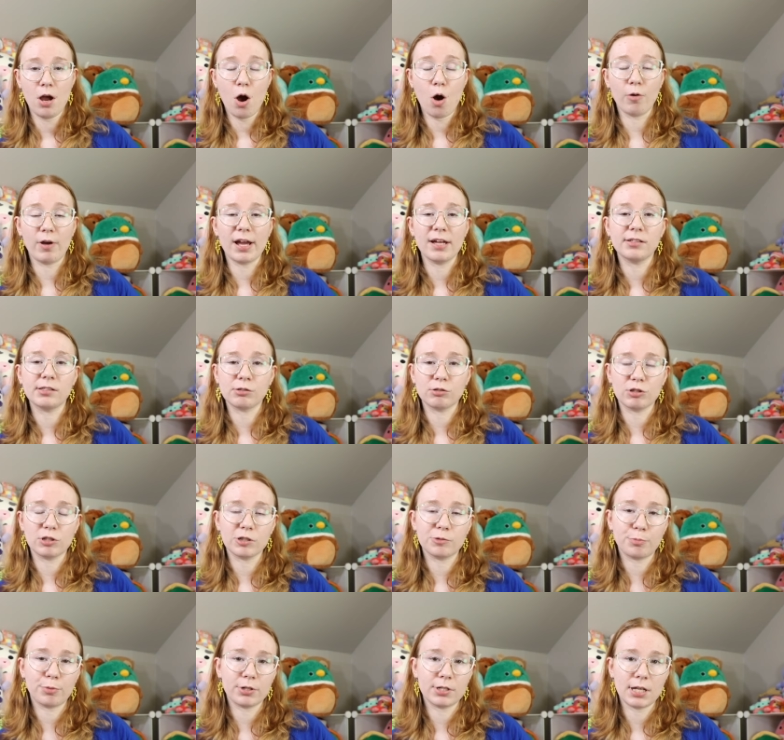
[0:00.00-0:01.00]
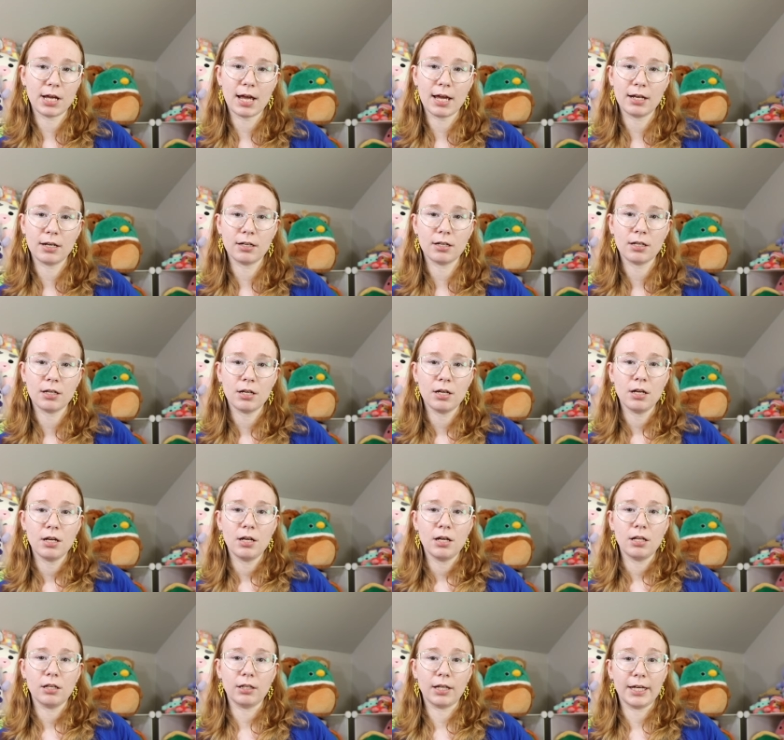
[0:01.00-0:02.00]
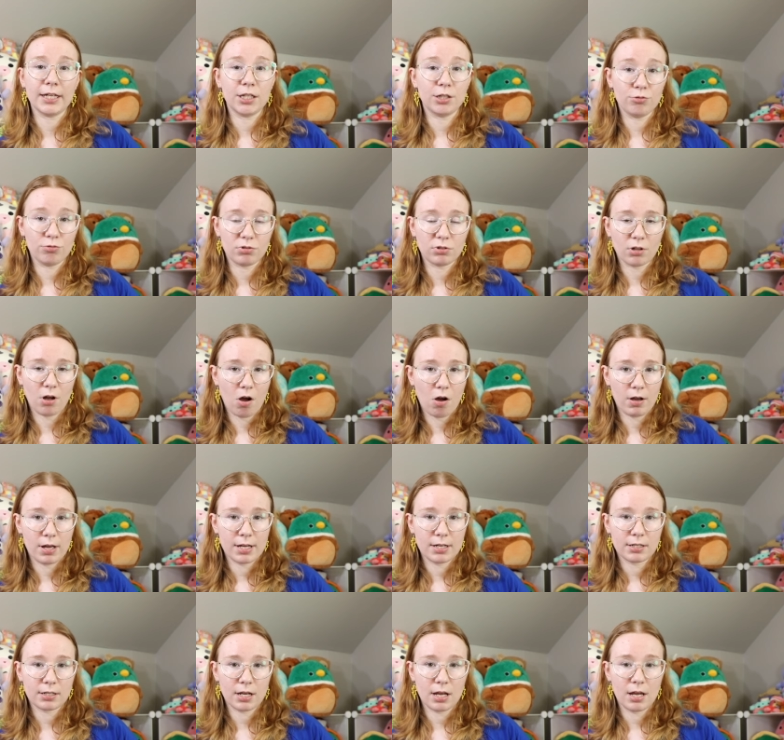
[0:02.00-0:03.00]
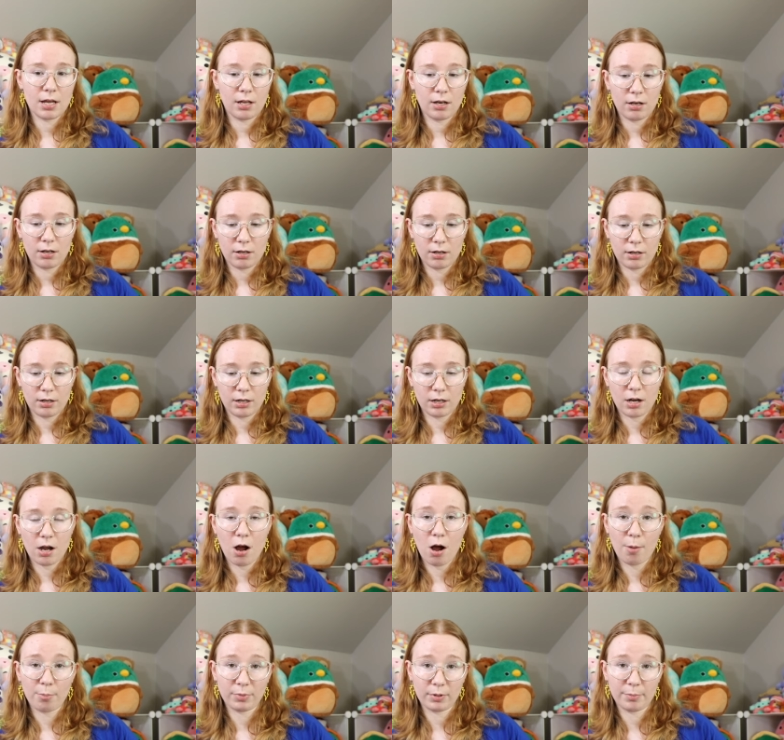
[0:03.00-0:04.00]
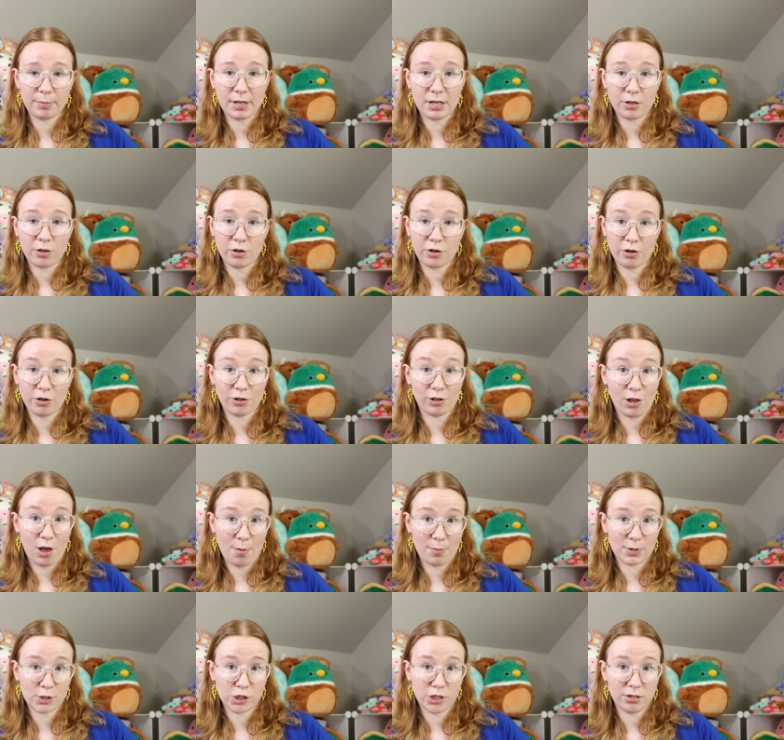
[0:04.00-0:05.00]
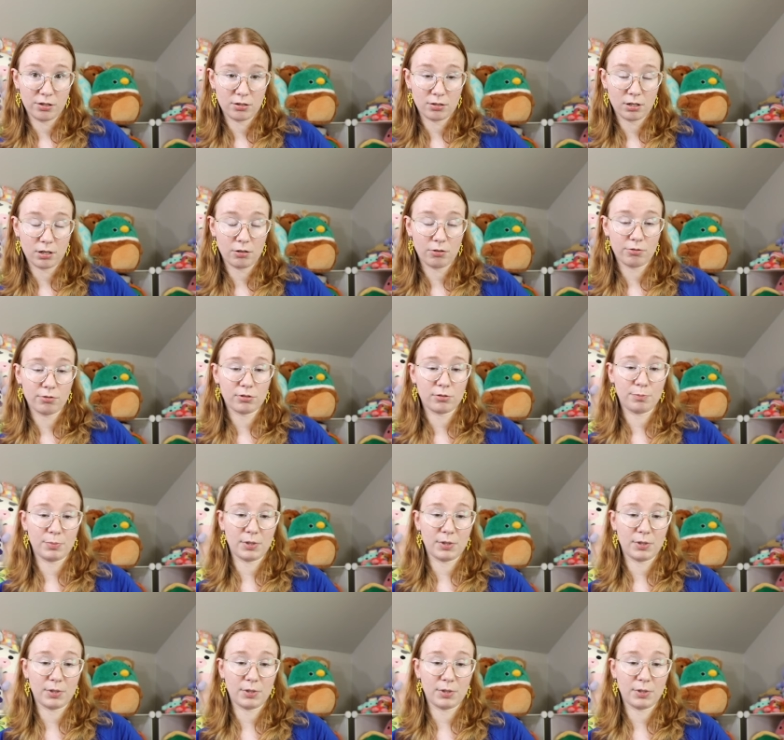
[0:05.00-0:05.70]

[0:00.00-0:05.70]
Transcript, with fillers: Okay, so just pretend like you saw it and uh, compliment her claw machine skills